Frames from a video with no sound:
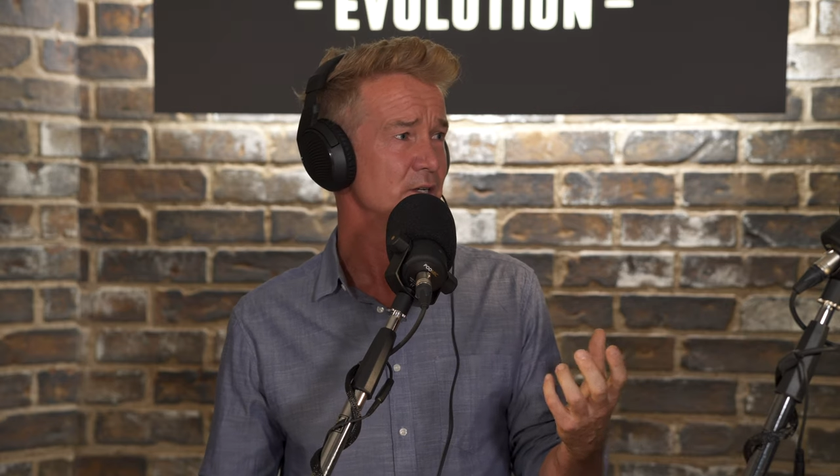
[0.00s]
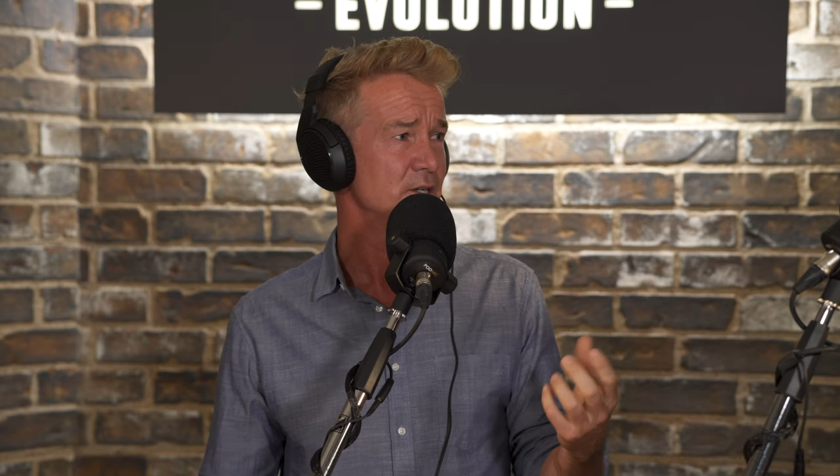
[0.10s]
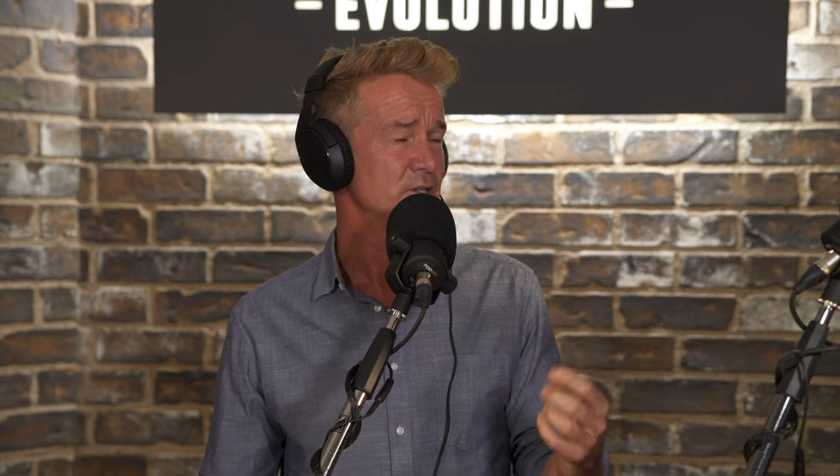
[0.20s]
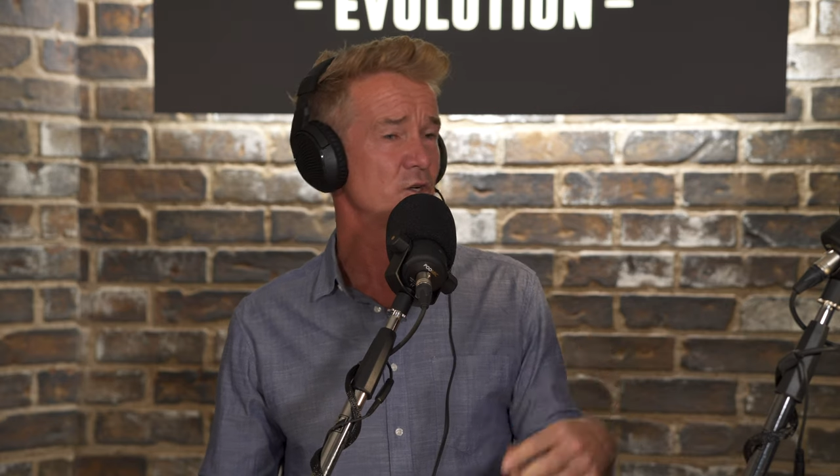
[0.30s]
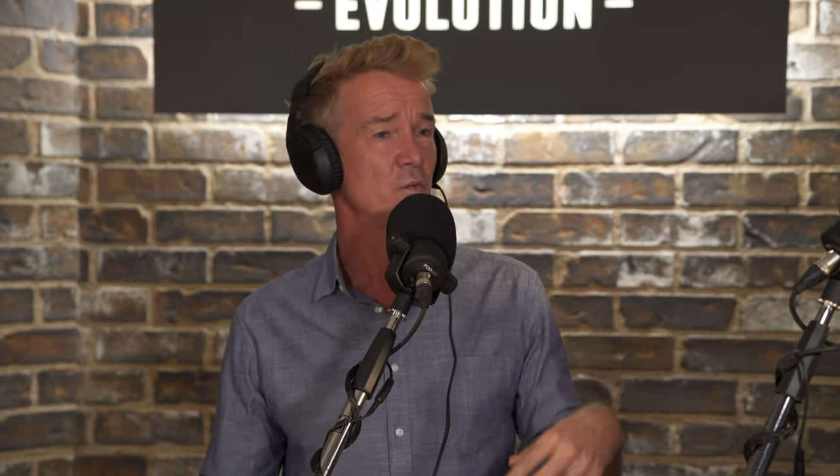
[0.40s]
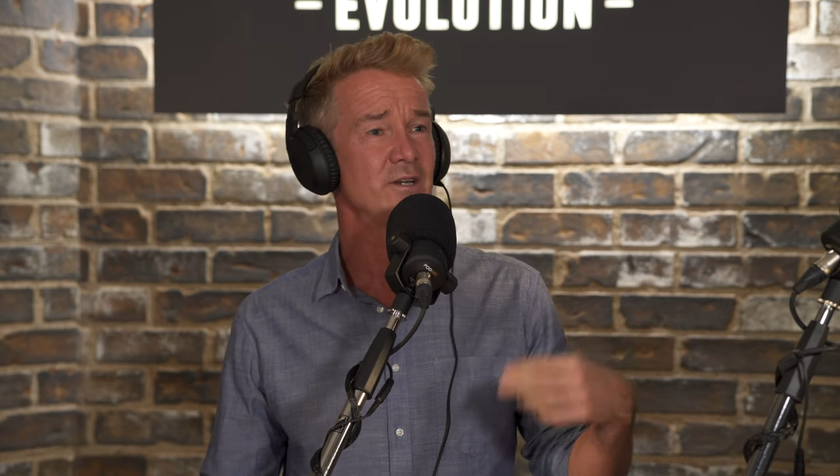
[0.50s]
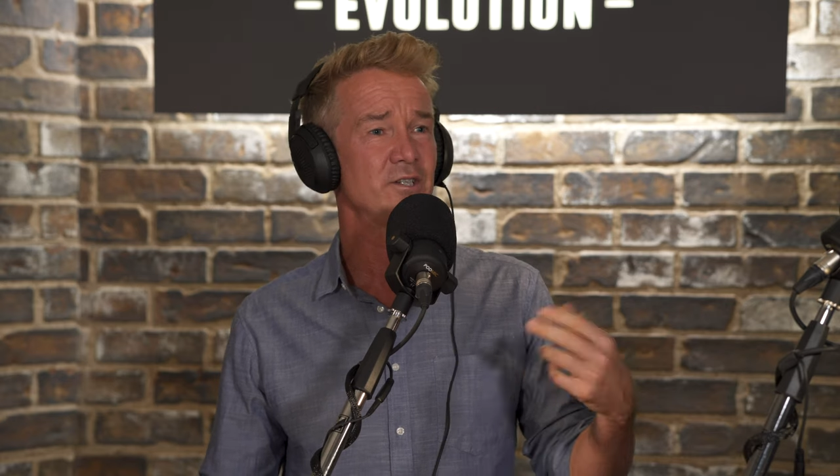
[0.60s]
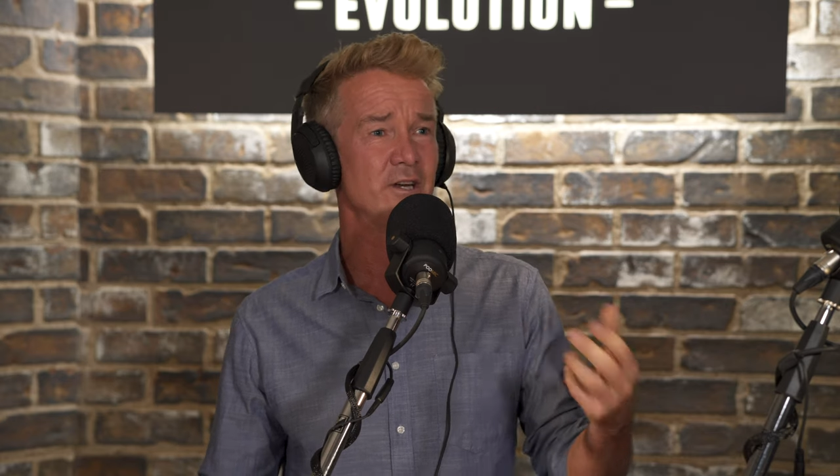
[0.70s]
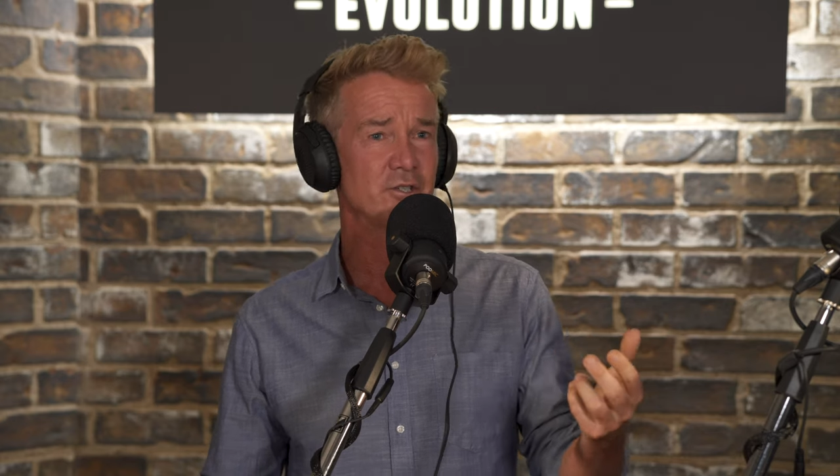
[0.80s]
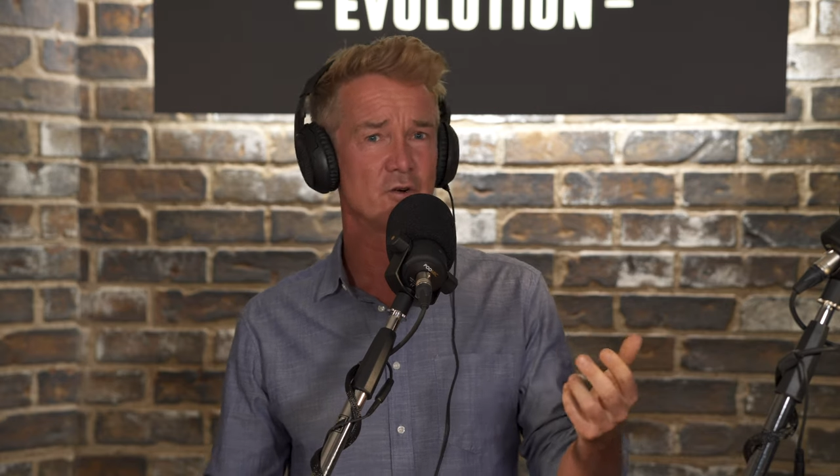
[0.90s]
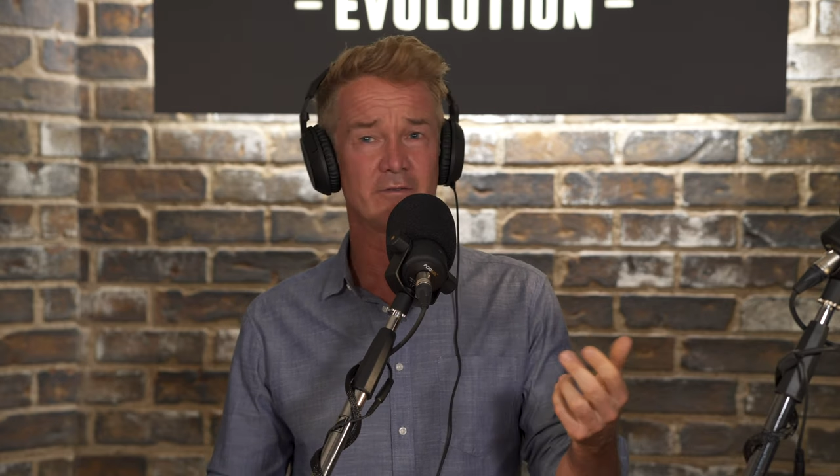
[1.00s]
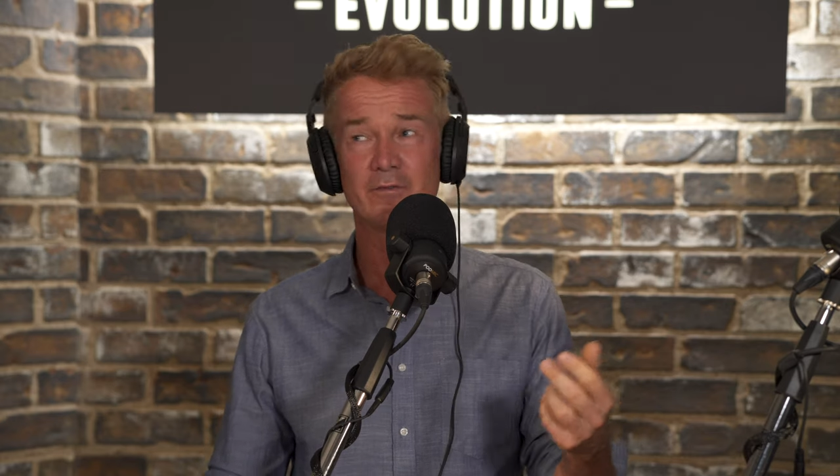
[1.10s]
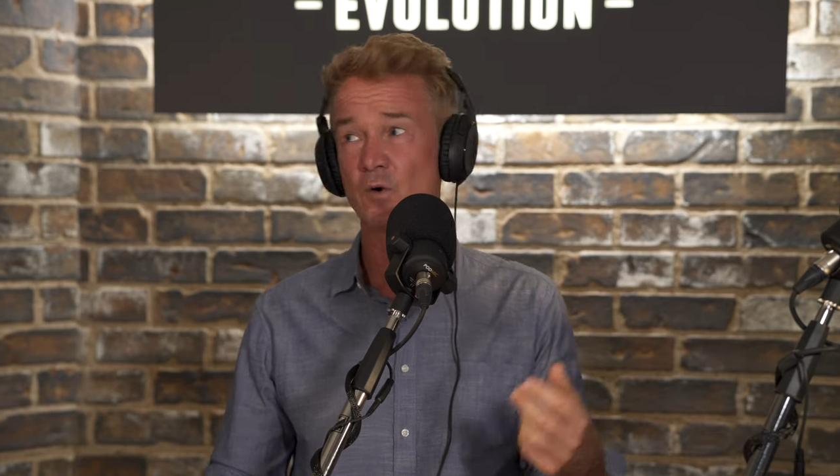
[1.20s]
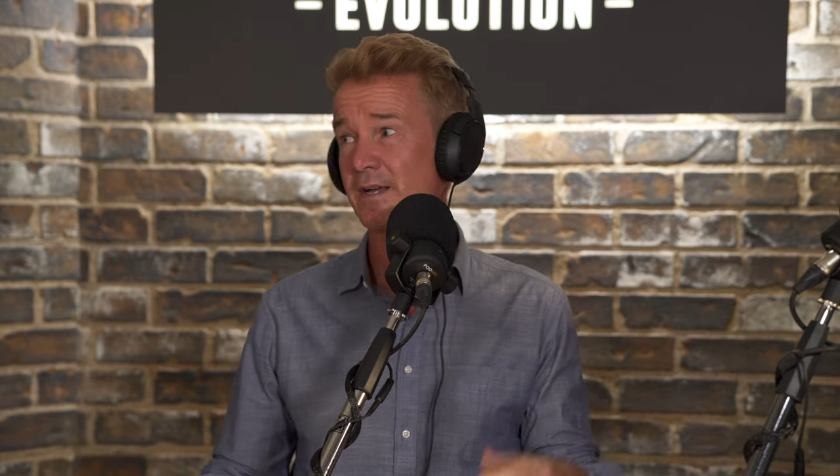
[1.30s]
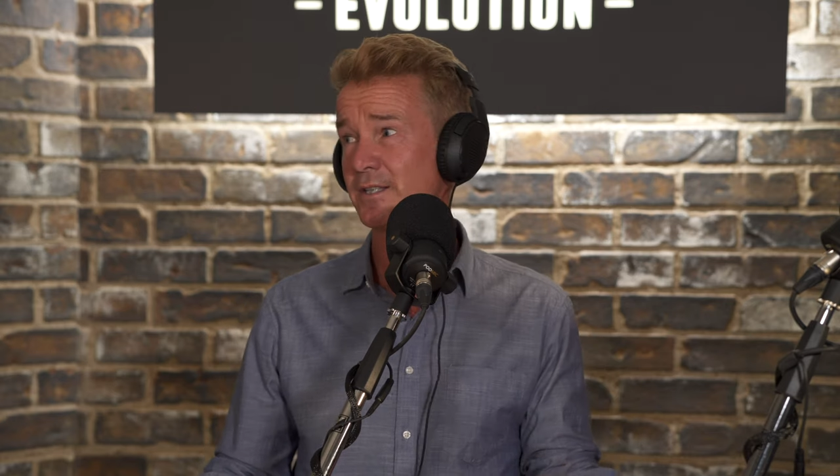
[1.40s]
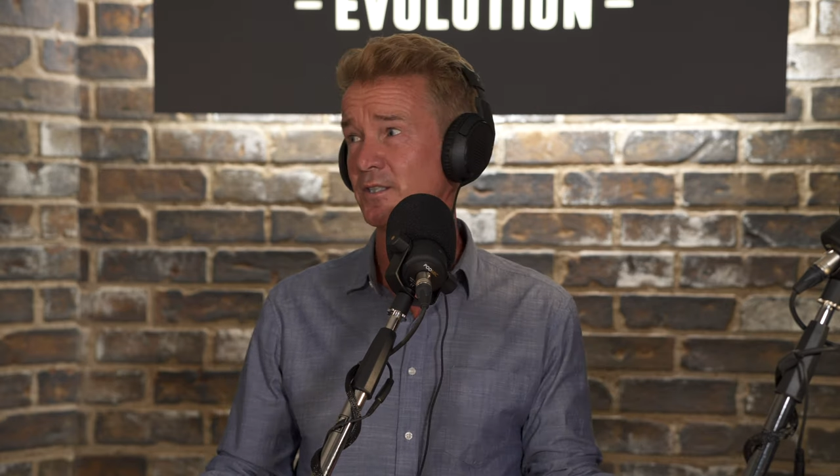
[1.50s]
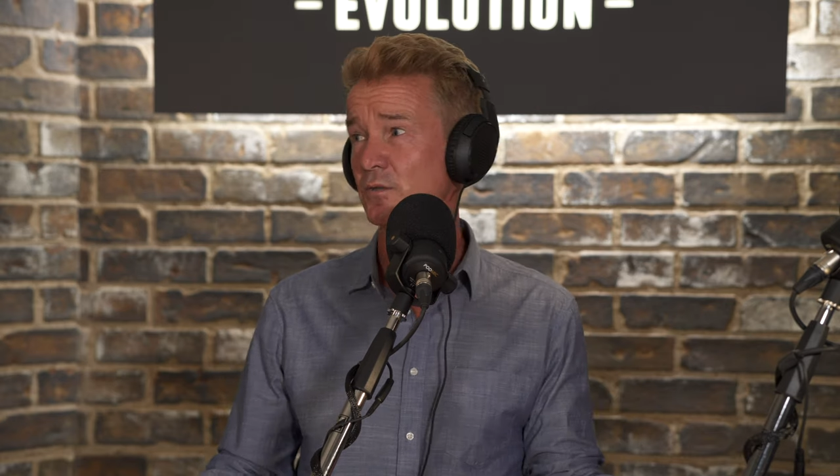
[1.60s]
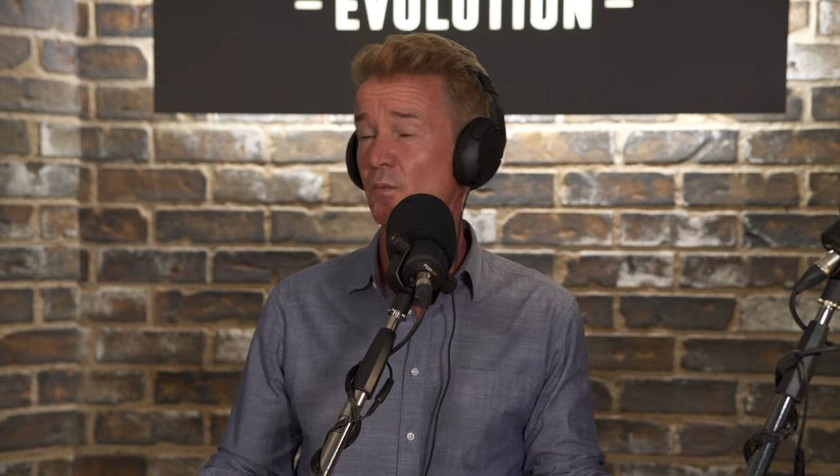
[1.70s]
Mm -hmm. So, what is their tone of voice?